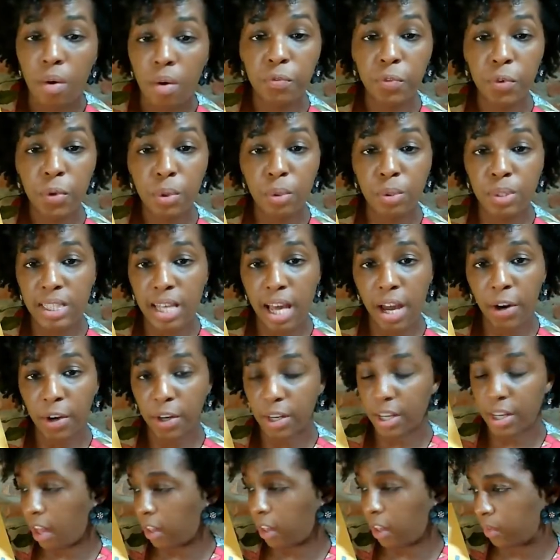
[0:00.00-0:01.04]
Foods that are
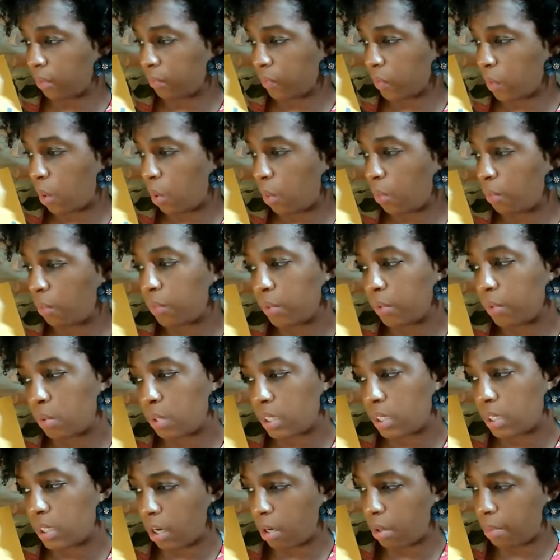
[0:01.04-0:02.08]
colorful, foods
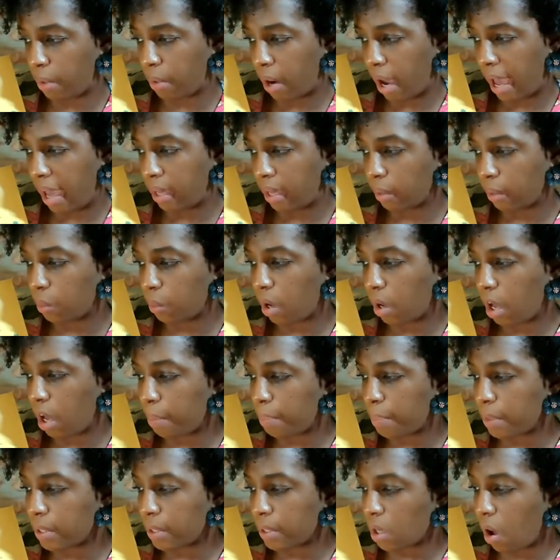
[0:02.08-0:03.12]
that are bright, will
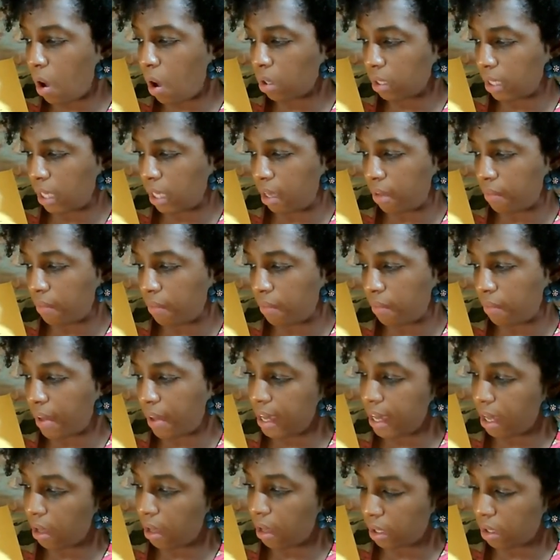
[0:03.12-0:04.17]
help us all live a
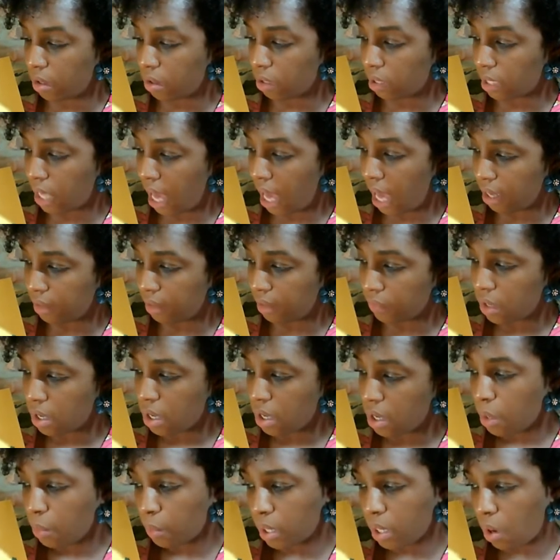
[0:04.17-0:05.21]
healthier life.
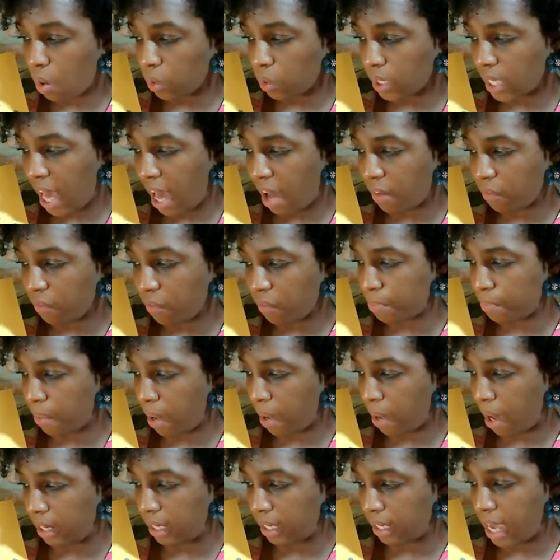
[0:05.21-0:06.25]
We only have one
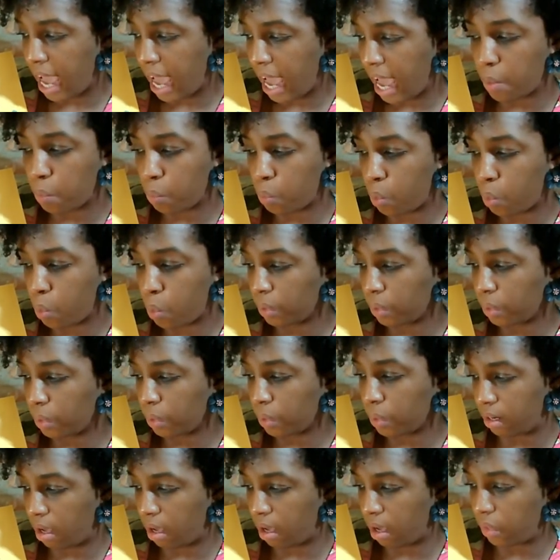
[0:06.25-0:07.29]
body and won't get
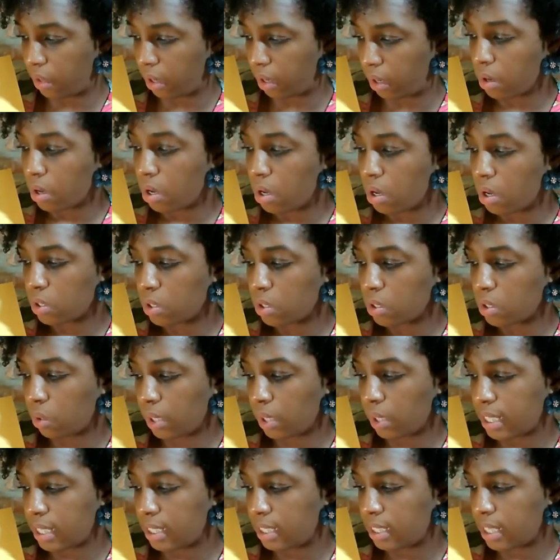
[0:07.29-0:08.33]
another. So
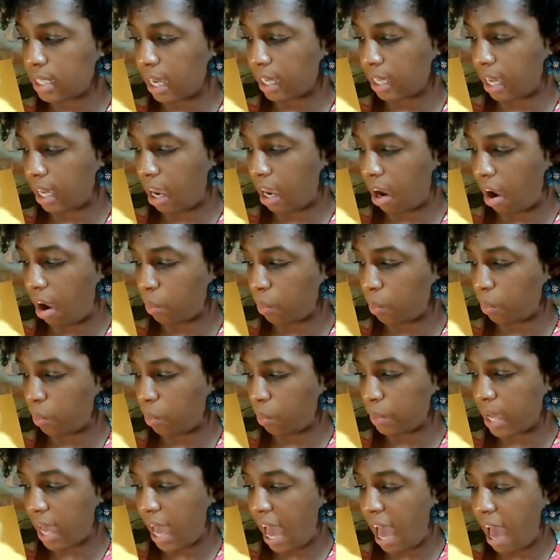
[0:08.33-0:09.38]
let's take care of the one
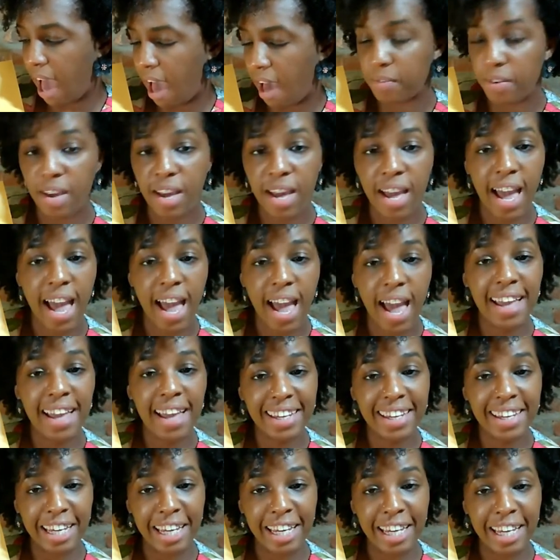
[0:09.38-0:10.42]
we have and
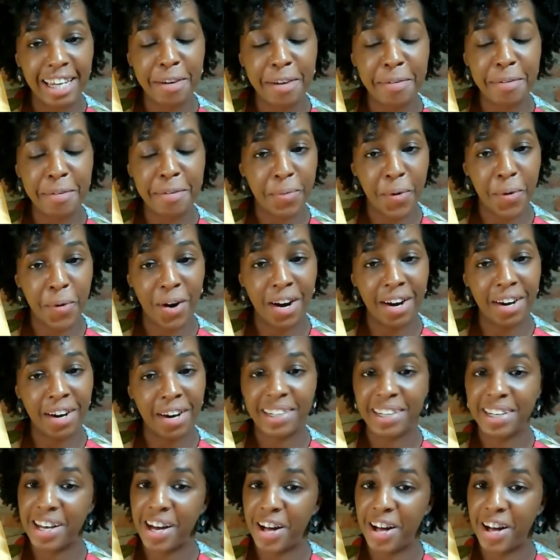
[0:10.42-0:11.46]
eat more
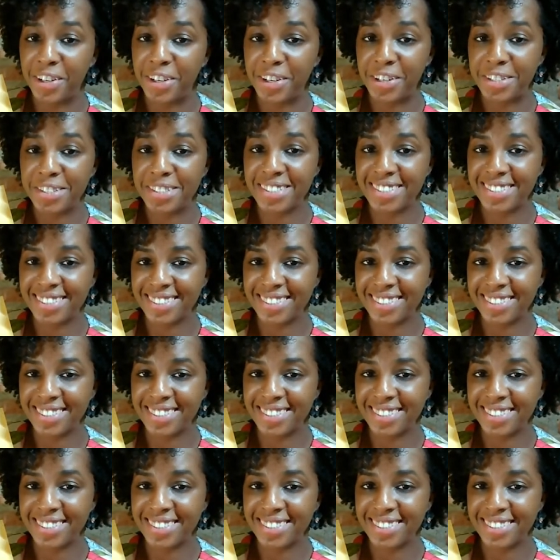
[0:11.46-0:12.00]
colors.